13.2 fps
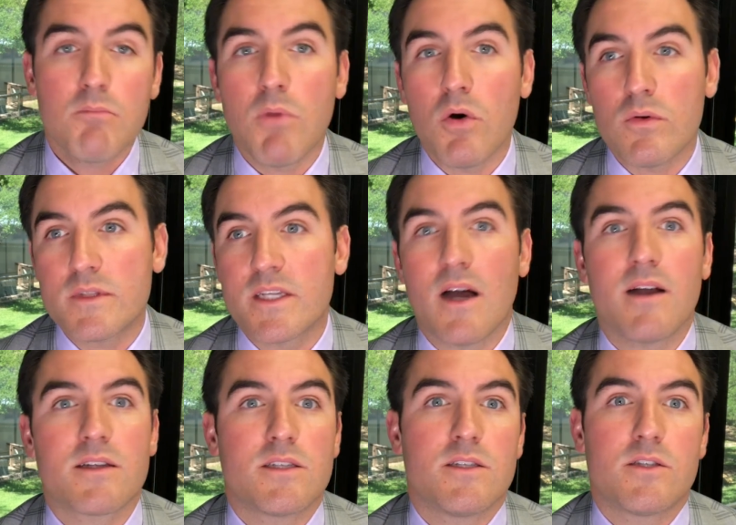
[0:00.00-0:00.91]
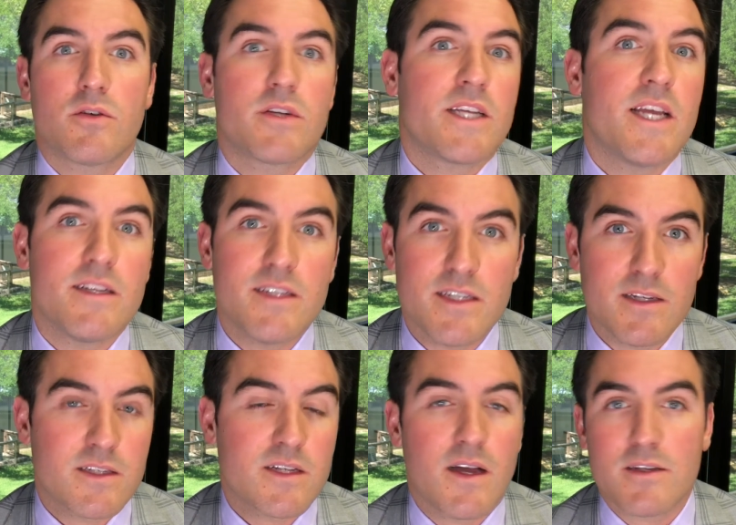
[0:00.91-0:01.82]
mold toxins or
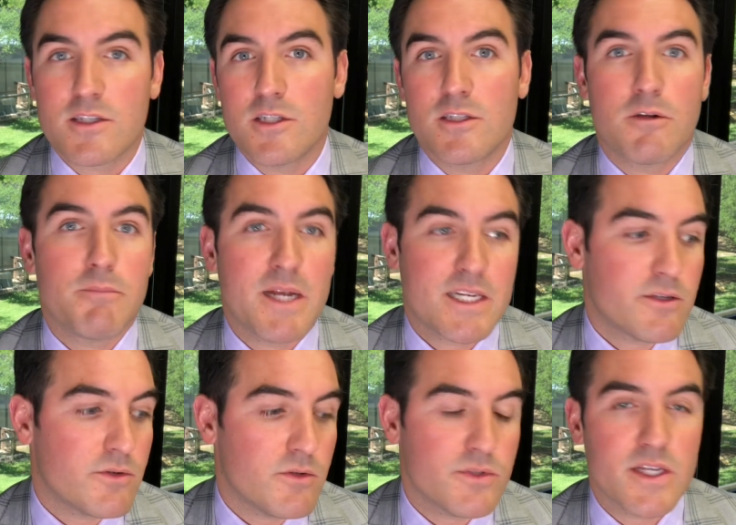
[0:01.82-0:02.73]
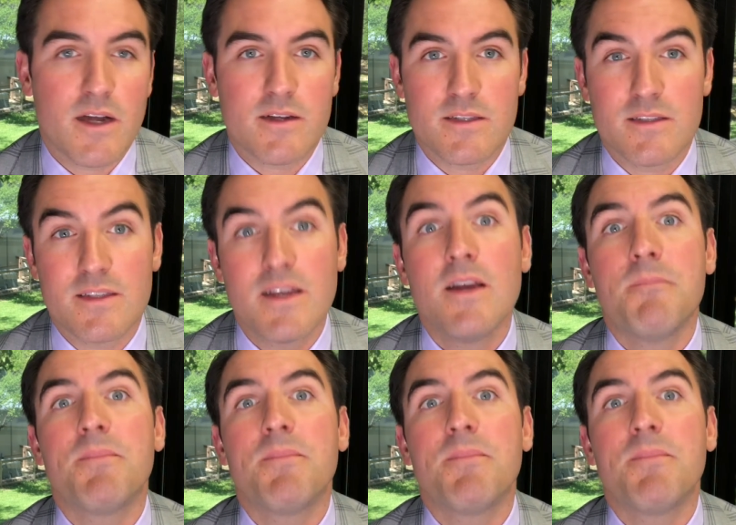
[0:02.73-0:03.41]
candida toxins or bacterial toxins,